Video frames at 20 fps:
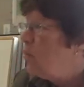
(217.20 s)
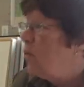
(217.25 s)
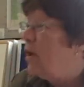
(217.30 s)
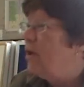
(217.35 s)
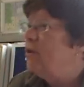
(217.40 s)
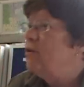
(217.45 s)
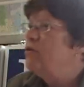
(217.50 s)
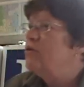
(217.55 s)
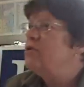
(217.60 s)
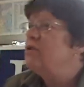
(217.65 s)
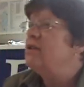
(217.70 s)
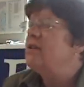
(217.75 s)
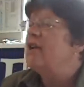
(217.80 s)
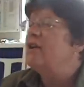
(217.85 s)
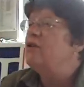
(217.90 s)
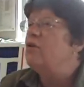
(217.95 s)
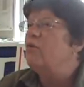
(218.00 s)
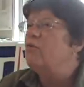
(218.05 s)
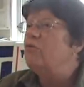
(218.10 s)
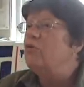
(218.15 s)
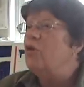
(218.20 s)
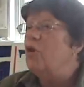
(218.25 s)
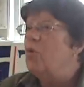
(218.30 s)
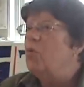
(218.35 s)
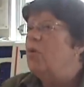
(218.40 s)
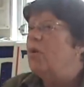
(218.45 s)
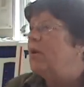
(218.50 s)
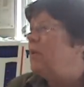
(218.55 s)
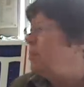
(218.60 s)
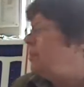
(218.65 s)
Well, you see, they don't know
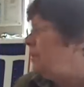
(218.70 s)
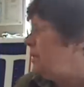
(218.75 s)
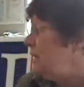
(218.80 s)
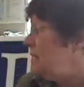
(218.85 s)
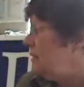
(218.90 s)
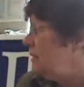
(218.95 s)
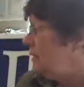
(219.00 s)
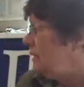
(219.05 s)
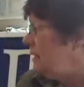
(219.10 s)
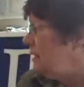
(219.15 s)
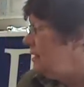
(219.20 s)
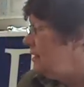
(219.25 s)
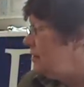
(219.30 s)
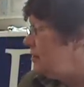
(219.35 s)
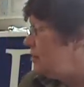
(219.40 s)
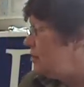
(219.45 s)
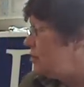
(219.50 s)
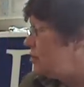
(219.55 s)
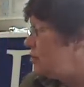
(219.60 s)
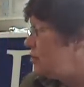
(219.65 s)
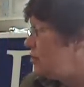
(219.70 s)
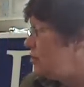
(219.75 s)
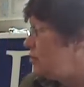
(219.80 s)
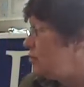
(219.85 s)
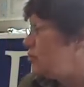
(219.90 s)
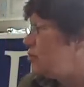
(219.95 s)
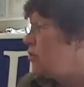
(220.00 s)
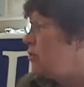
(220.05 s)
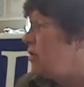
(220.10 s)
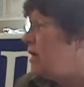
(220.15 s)
what appeal is.
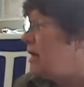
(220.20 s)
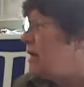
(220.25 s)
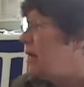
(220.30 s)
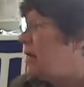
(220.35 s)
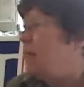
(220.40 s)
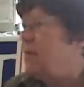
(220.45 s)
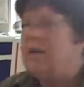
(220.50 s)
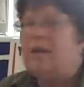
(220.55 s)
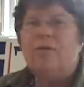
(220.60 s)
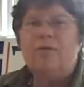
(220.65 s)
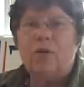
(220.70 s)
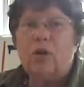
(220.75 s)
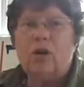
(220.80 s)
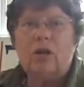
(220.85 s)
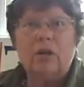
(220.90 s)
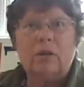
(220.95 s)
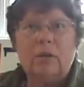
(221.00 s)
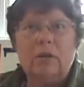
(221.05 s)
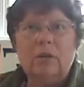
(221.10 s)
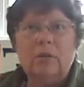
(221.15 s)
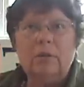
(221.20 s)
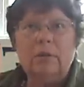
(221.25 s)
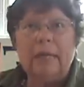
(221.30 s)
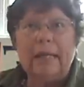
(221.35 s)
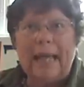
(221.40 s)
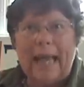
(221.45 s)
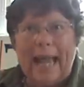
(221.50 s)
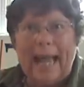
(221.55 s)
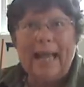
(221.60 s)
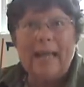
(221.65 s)
So he very
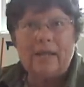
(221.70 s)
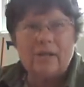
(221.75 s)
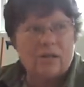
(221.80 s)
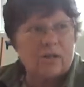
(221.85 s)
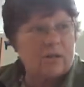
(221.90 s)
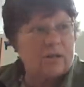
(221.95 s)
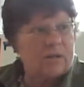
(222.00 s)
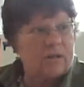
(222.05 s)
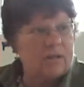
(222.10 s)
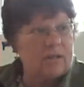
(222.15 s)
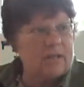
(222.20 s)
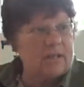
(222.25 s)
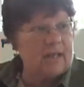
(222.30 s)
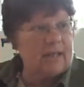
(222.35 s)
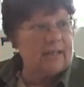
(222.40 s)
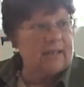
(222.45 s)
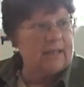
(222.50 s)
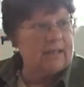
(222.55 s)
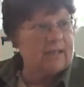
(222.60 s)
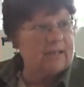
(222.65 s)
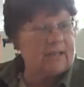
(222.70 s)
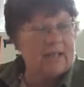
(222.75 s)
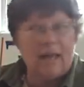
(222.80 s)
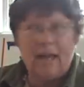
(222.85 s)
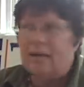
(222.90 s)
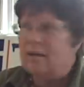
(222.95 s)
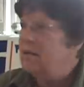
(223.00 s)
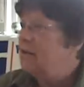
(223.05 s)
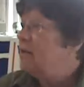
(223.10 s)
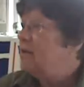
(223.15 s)
clearly asks the delegates
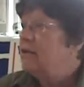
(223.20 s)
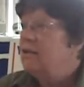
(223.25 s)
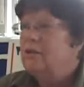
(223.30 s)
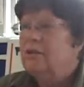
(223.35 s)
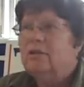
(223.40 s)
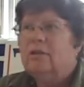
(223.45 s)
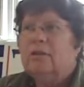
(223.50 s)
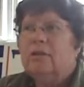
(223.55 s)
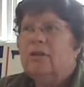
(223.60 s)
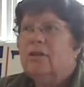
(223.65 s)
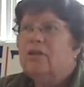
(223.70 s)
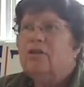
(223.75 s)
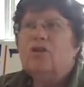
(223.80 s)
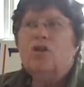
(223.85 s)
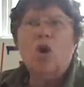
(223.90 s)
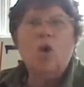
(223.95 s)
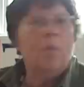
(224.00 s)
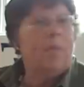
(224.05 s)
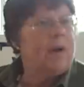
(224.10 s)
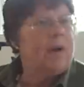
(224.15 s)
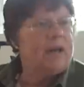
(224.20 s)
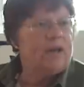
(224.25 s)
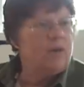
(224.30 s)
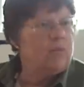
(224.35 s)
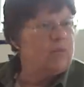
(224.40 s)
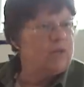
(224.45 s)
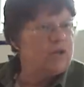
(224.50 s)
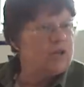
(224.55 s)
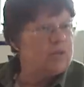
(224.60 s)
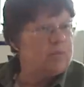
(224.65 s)
that. Nobody
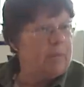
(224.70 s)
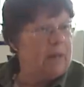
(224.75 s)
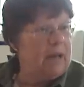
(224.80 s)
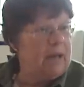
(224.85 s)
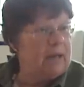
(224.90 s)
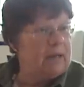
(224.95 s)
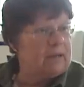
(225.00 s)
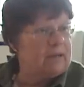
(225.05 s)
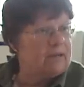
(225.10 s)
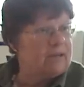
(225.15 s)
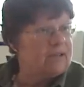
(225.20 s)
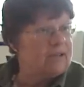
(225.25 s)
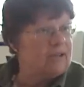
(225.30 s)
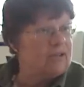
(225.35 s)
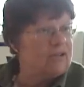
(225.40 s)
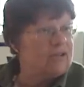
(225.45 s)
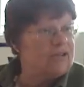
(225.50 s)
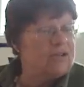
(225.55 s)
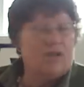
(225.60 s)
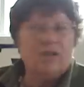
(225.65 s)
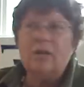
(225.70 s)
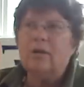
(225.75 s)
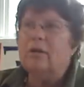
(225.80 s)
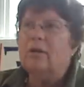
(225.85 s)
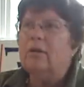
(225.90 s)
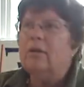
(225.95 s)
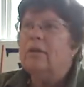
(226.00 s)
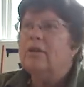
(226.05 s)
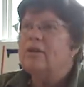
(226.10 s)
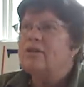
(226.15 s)
responds. They're
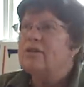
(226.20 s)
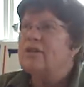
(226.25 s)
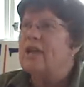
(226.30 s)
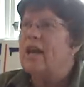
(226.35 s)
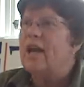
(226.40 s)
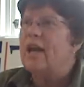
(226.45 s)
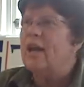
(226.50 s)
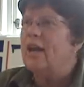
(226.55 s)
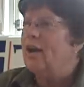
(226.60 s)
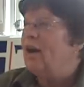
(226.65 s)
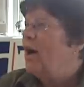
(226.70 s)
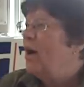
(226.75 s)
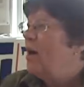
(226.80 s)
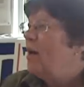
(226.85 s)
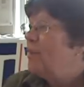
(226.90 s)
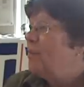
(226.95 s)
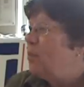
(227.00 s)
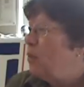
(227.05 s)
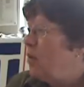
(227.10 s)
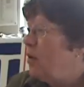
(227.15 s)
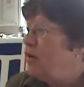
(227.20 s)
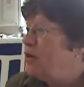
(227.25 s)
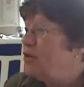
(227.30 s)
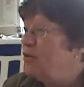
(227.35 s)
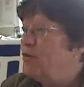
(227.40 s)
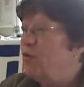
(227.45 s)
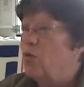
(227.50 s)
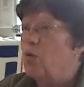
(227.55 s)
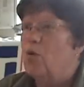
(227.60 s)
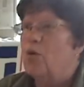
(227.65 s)
still saying point
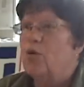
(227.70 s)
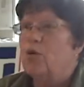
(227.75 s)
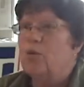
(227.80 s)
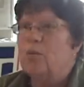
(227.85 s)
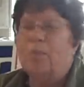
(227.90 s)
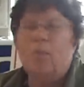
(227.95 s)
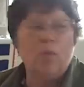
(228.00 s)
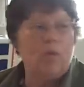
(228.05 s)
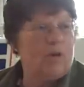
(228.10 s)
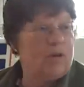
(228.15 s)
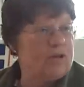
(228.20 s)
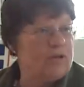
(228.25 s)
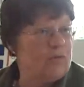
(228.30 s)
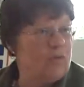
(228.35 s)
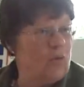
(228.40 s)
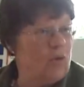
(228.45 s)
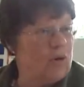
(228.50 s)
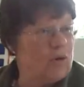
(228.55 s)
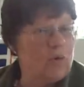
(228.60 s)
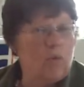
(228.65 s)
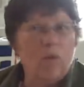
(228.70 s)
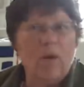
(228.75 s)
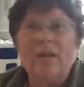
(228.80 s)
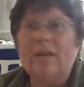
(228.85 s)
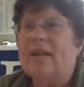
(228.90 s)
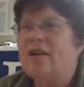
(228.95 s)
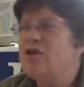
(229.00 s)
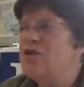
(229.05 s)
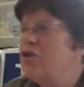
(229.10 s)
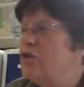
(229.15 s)
of order, when
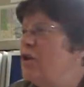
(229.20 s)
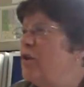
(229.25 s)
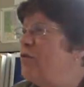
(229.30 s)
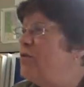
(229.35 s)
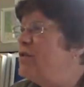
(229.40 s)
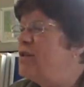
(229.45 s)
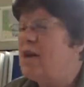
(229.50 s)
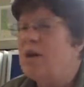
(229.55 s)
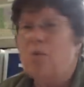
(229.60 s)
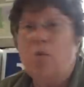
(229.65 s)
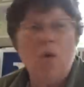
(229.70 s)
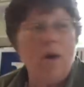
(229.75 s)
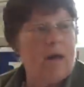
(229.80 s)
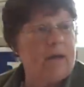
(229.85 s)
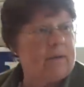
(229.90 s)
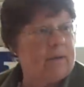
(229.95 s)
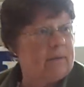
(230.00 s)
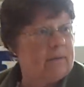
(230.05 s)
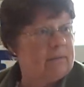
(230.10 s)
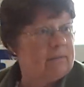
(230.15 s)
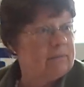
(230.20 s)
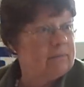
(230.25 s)
they should have said what?